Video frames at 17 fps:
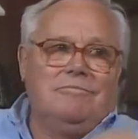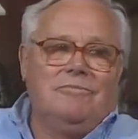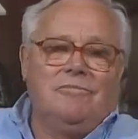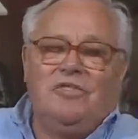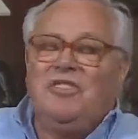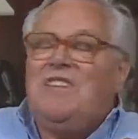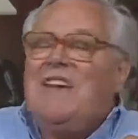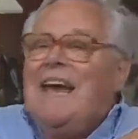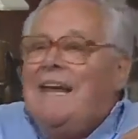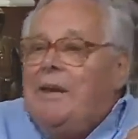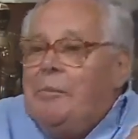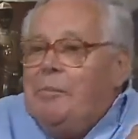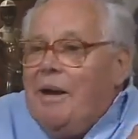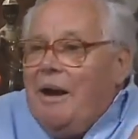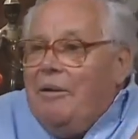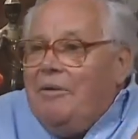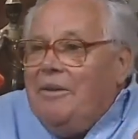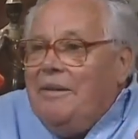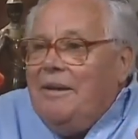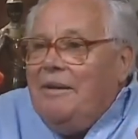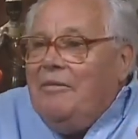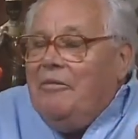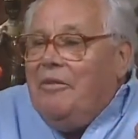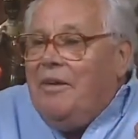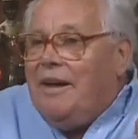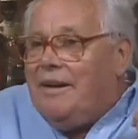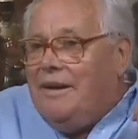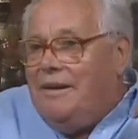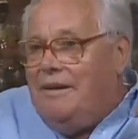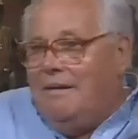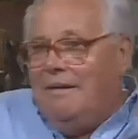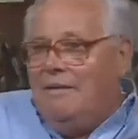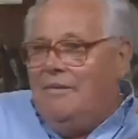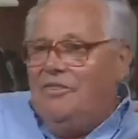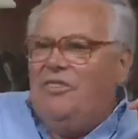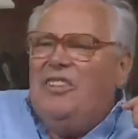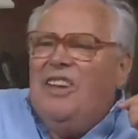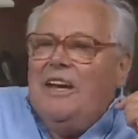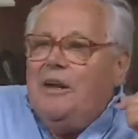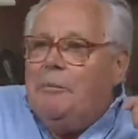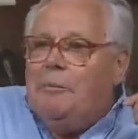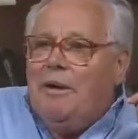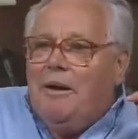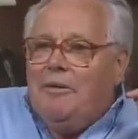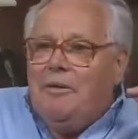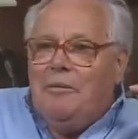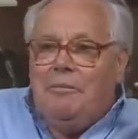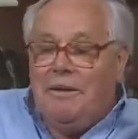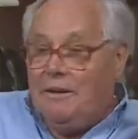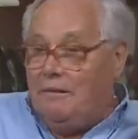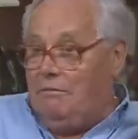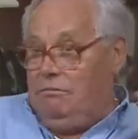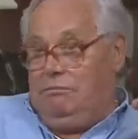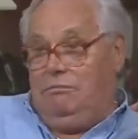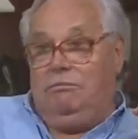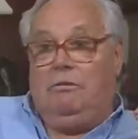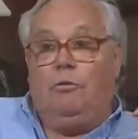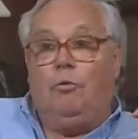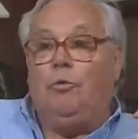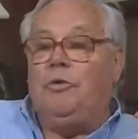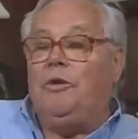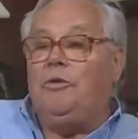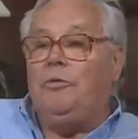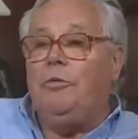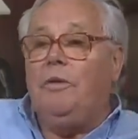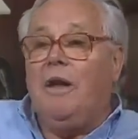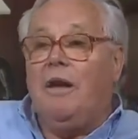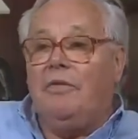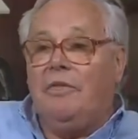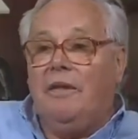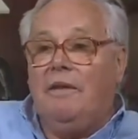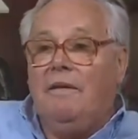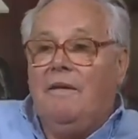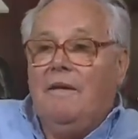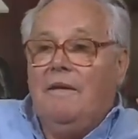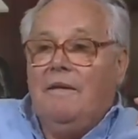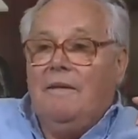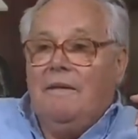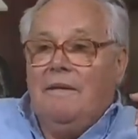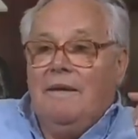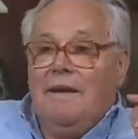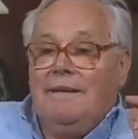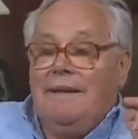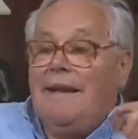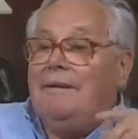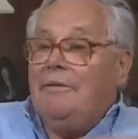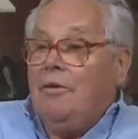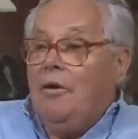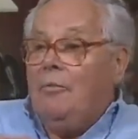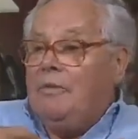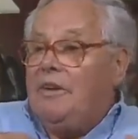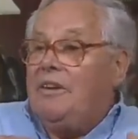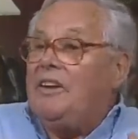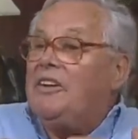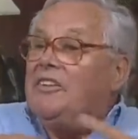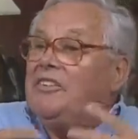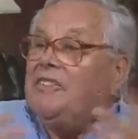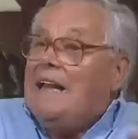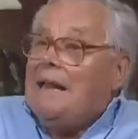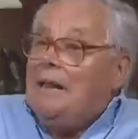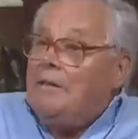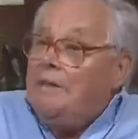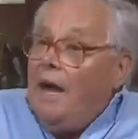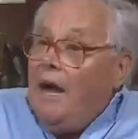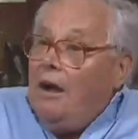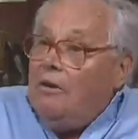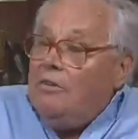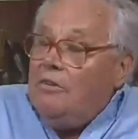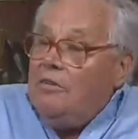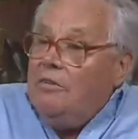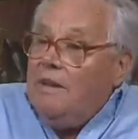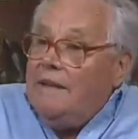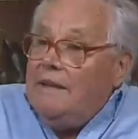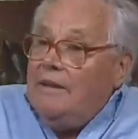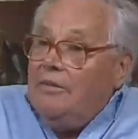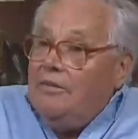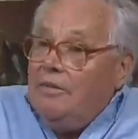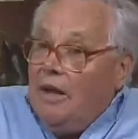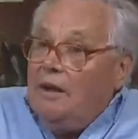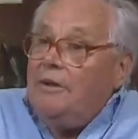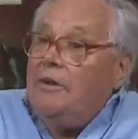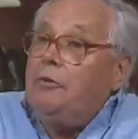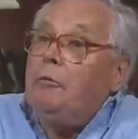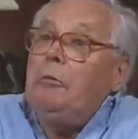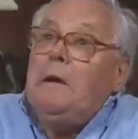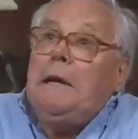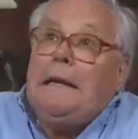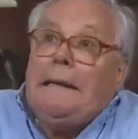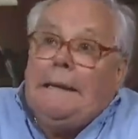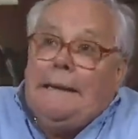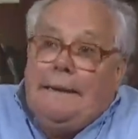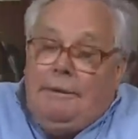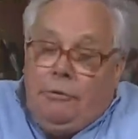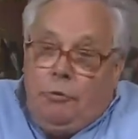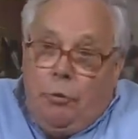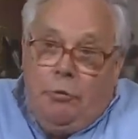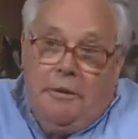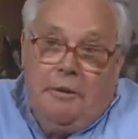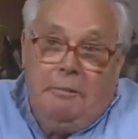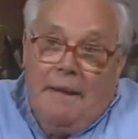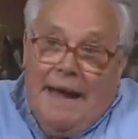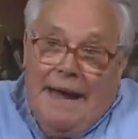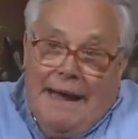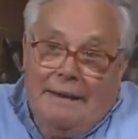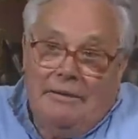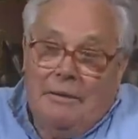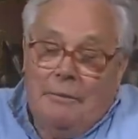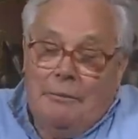sad about it and very sick about it, but couldn't do nothing. And then come the Kristallnacht, when it started really to be bad.